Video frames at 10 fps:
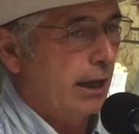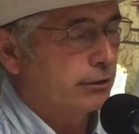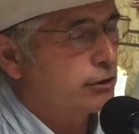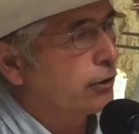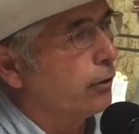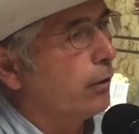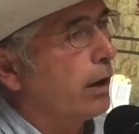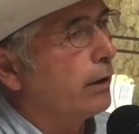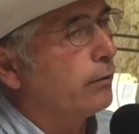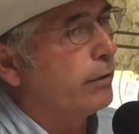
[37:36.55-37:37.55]
And
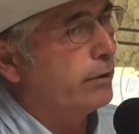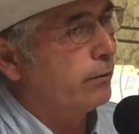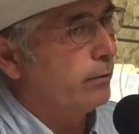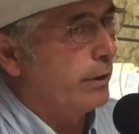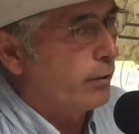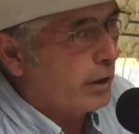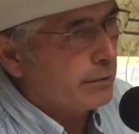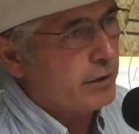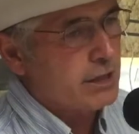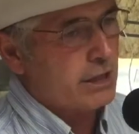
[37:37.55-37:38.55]
so we want
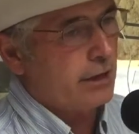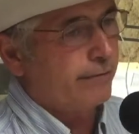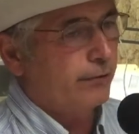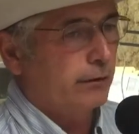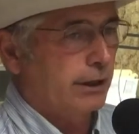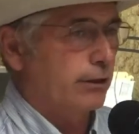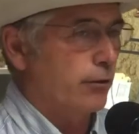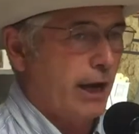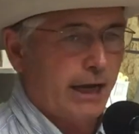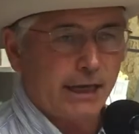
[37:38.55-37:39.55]
to be careful in
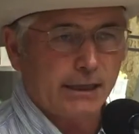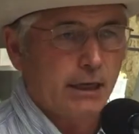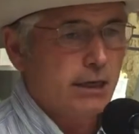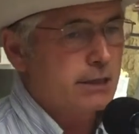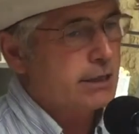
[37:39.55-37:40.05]
granting